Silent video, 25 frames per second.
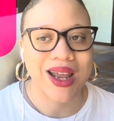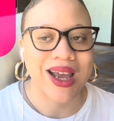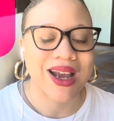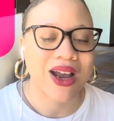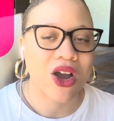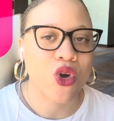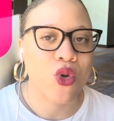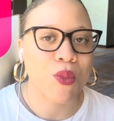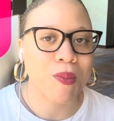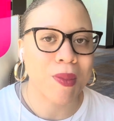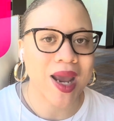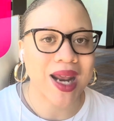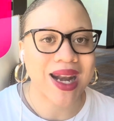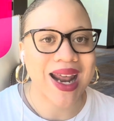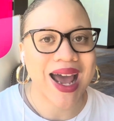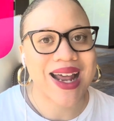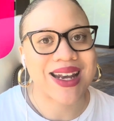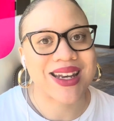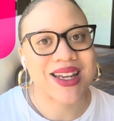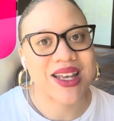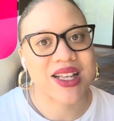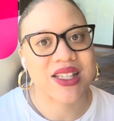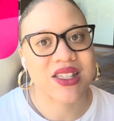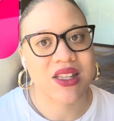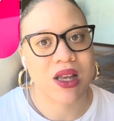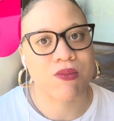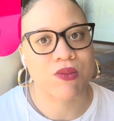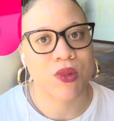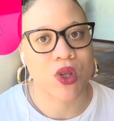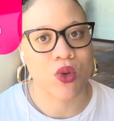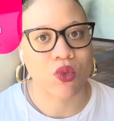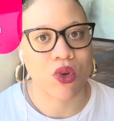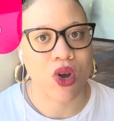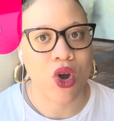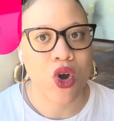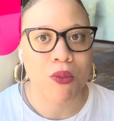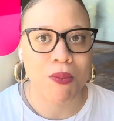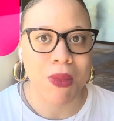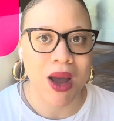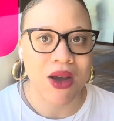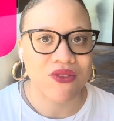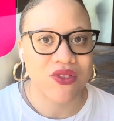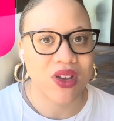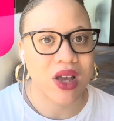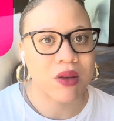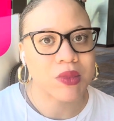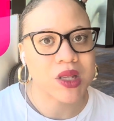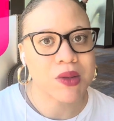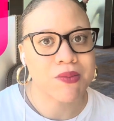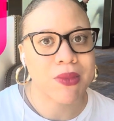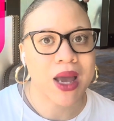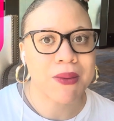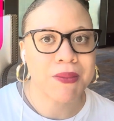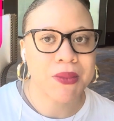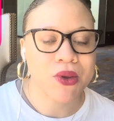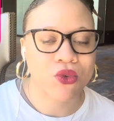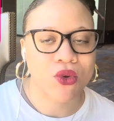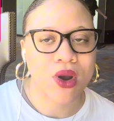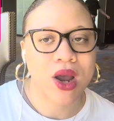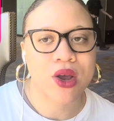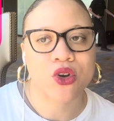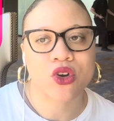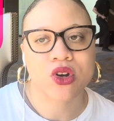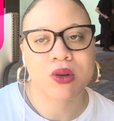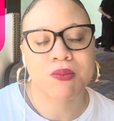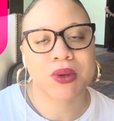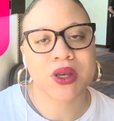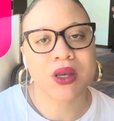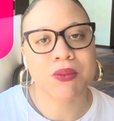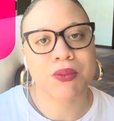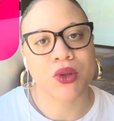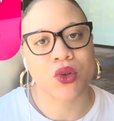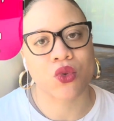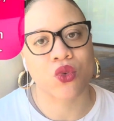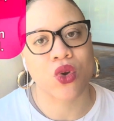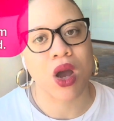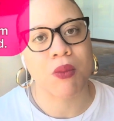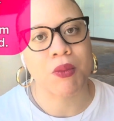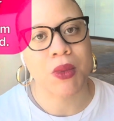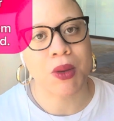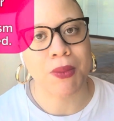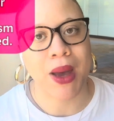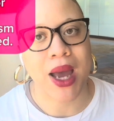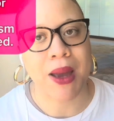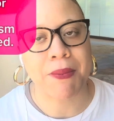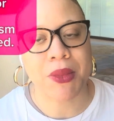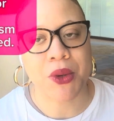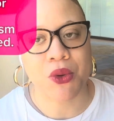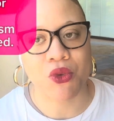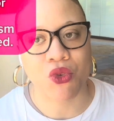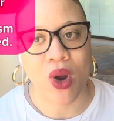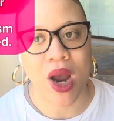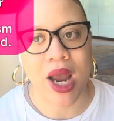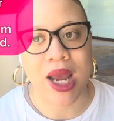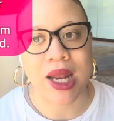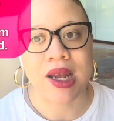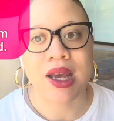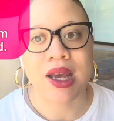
oh man, I did something wrong, my family might be right, or the people around me might be right,